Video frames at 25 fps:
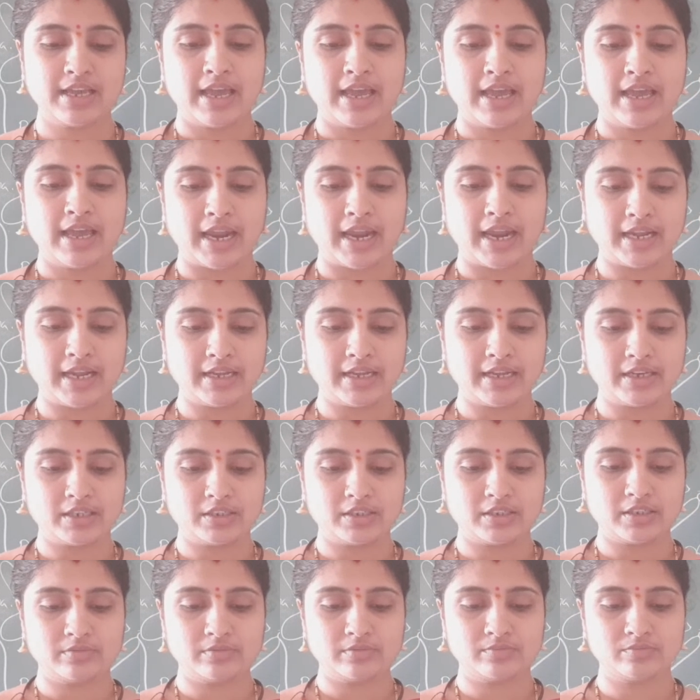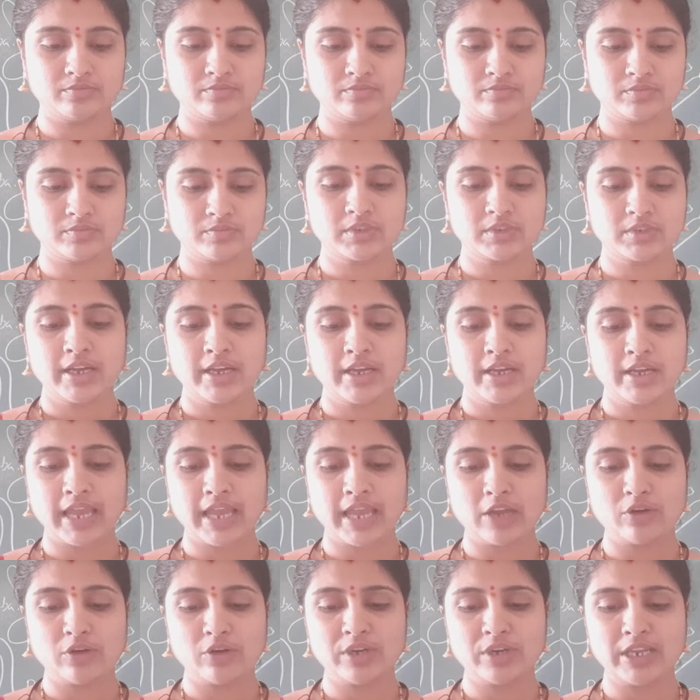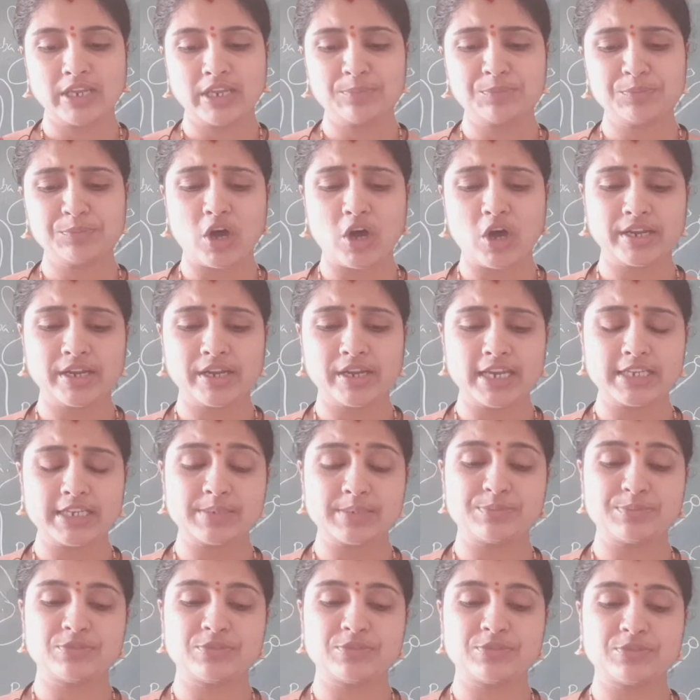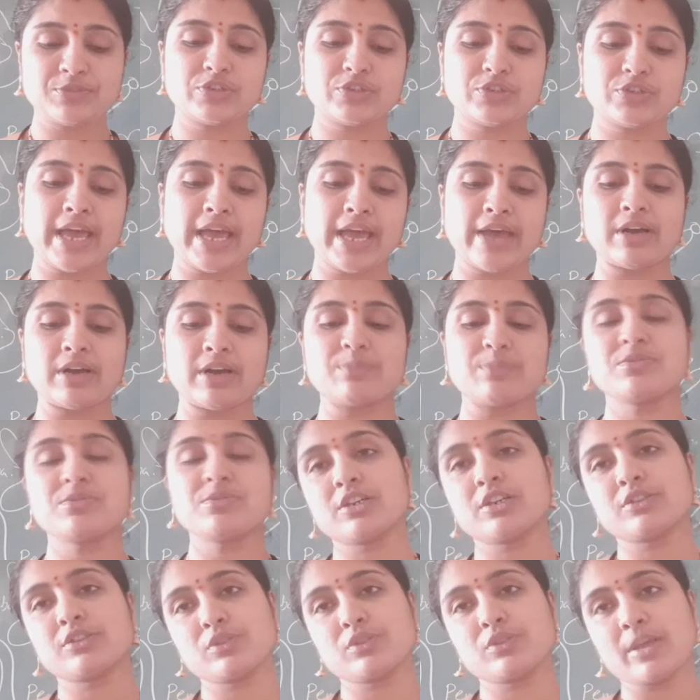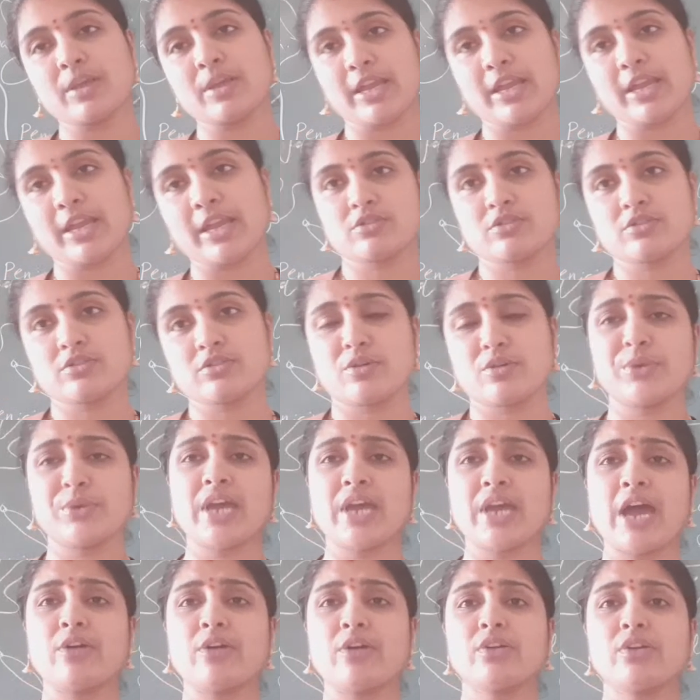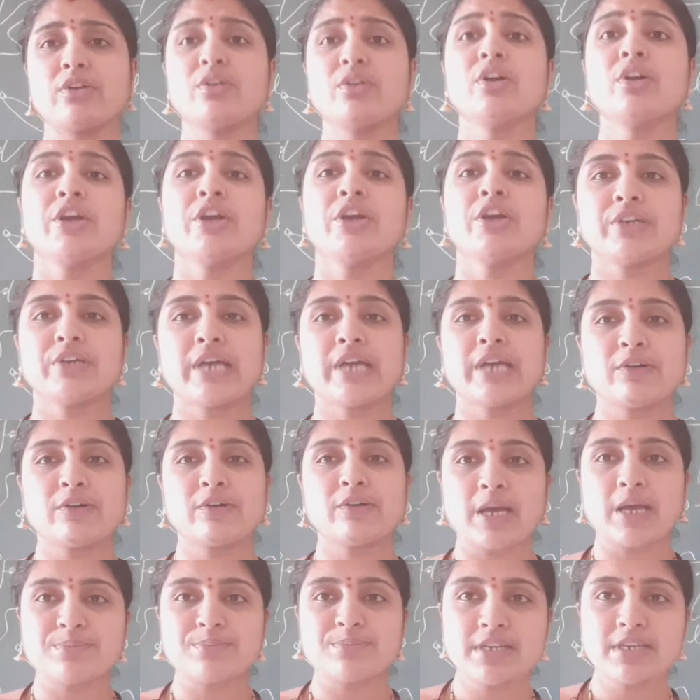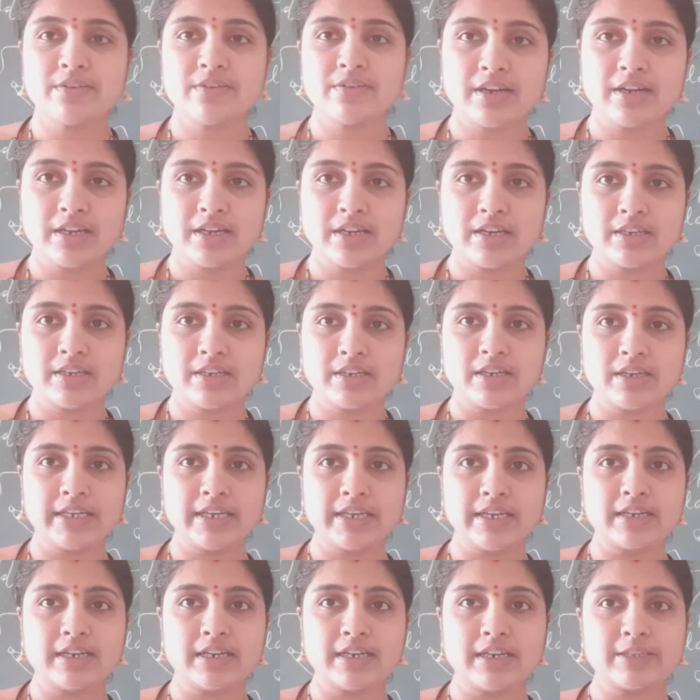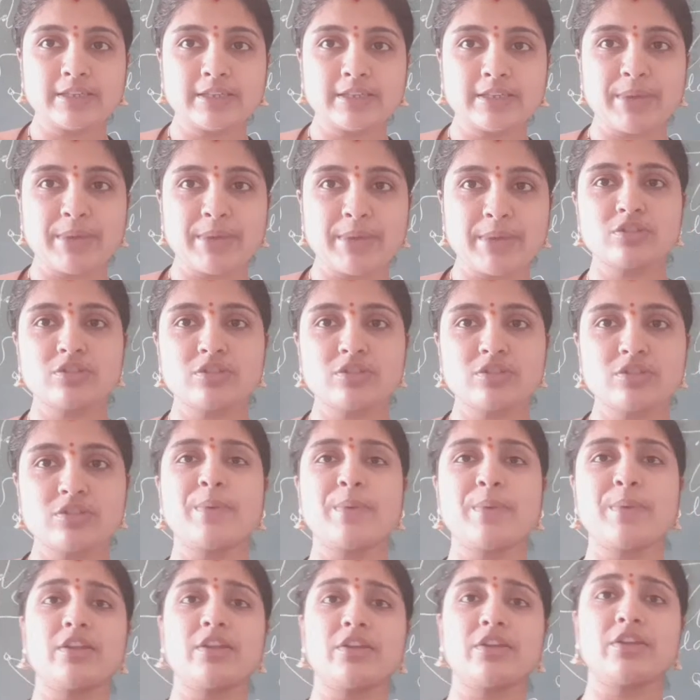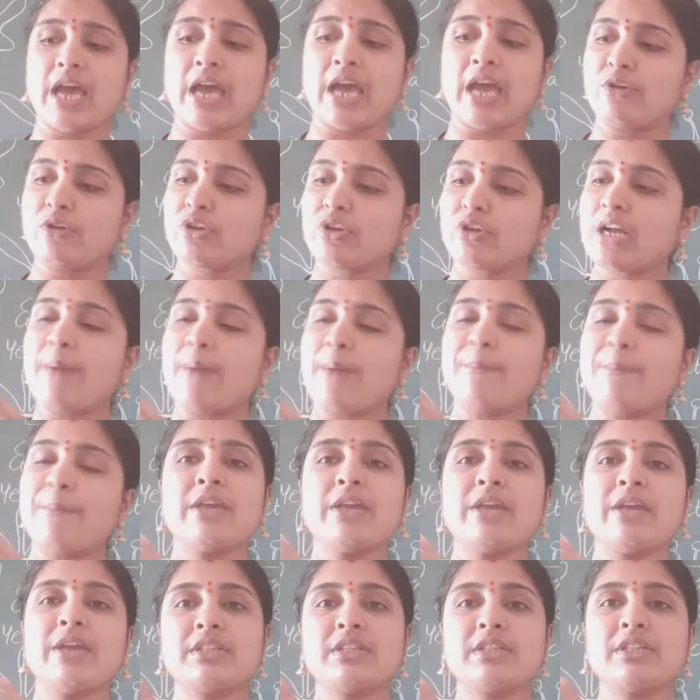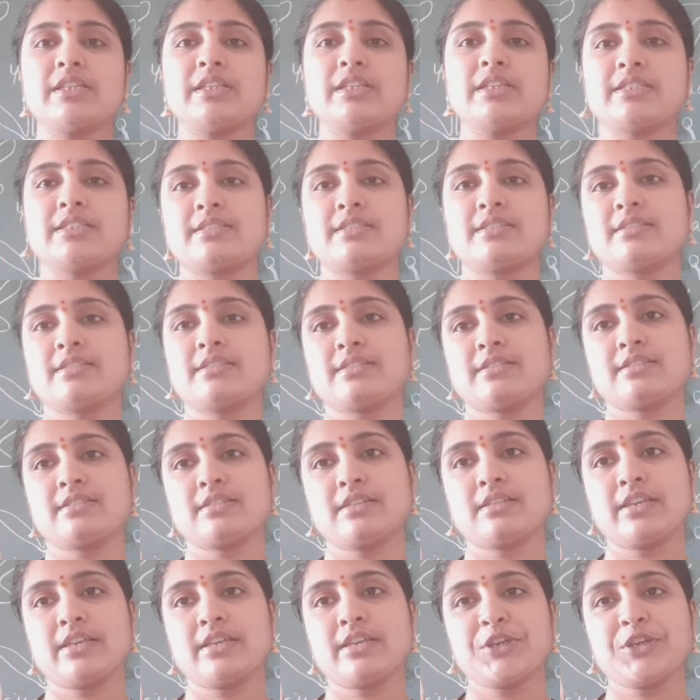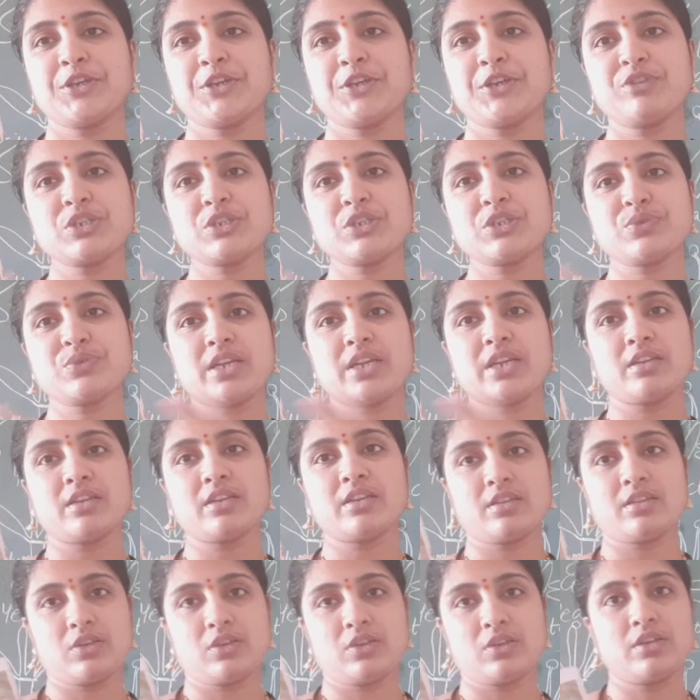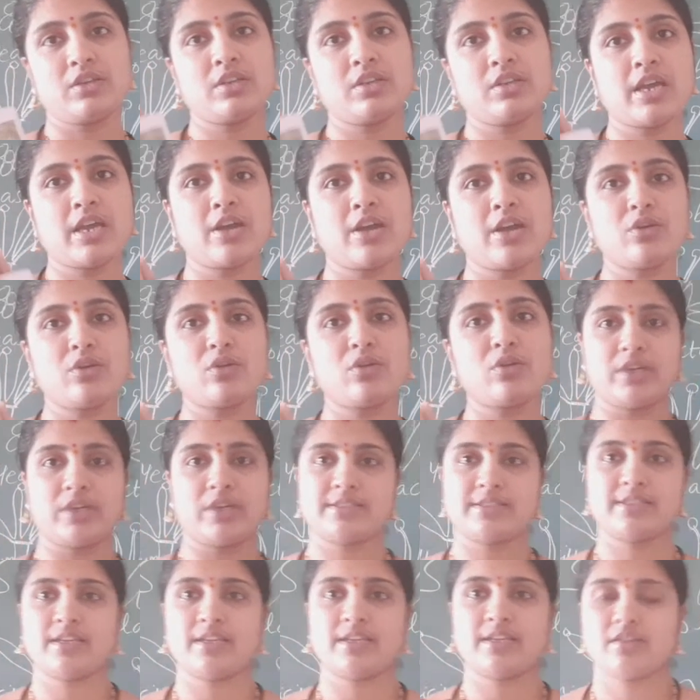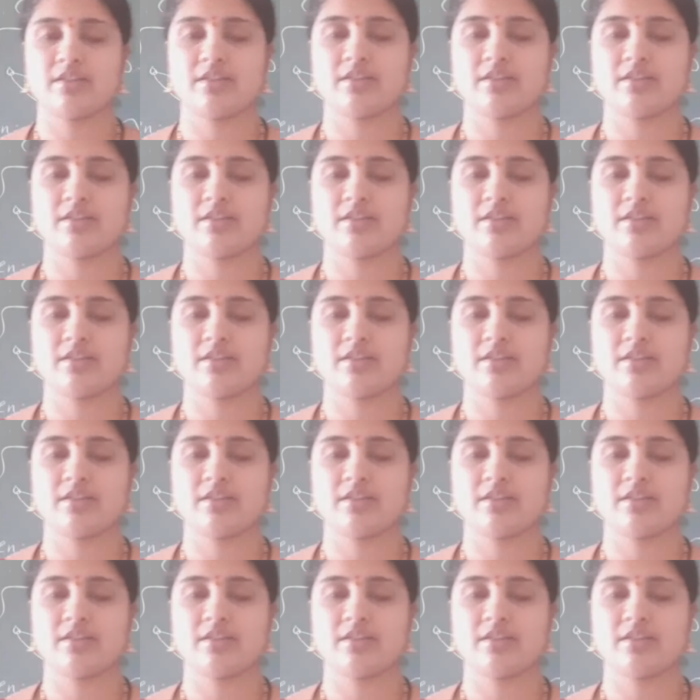And can you name the organisms which you have observed through the microscope? You have to observe it under the microscope and you have to compare with this. Which one you are noticing?